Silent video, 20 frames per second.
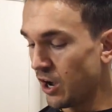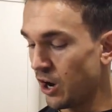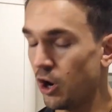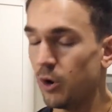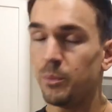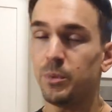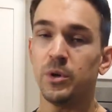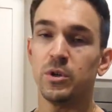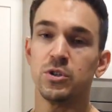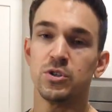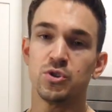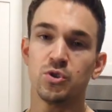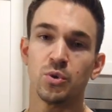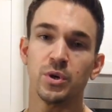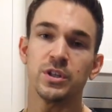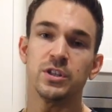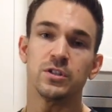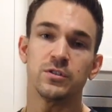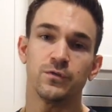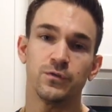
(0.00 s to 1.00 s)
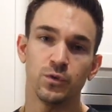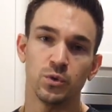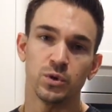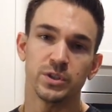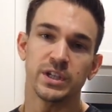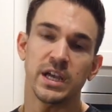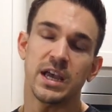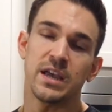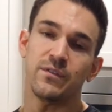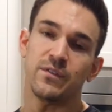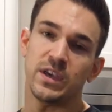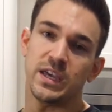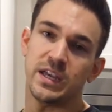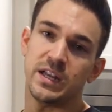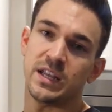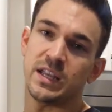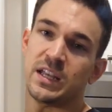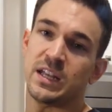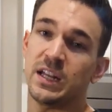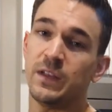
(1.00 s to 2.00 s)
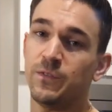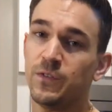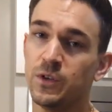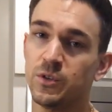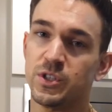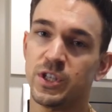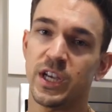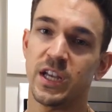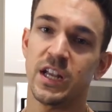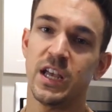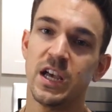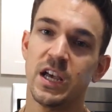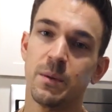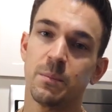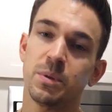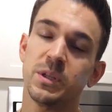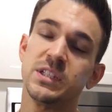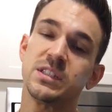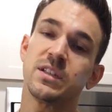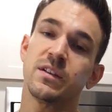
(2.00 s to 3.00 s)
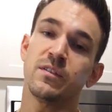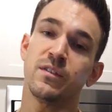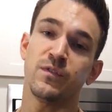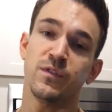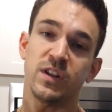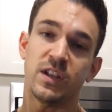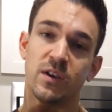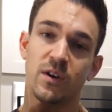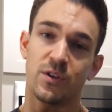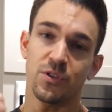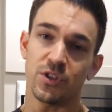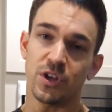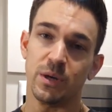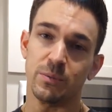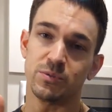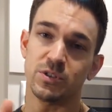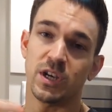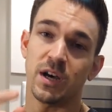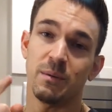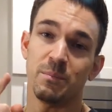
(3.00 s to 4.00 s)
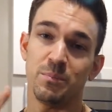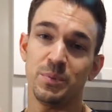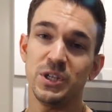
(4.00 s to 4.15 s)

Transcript: Hope you enjoyed this full day of eating, and if you did, please give the video a thumbs up.